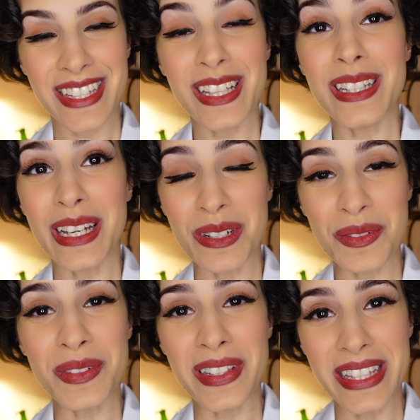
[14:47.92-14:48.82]
A lot
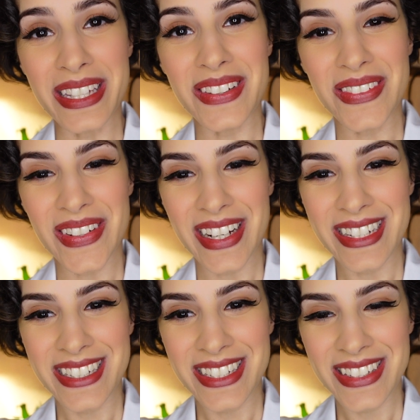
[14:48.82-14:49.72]
of relief,
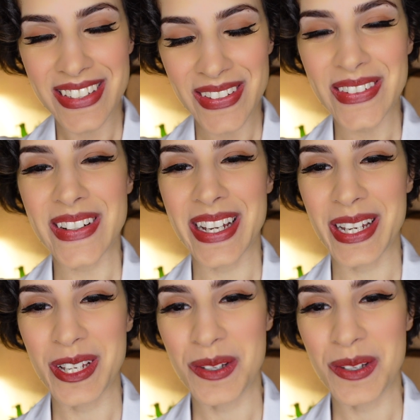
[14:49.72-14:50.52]
right? Okay.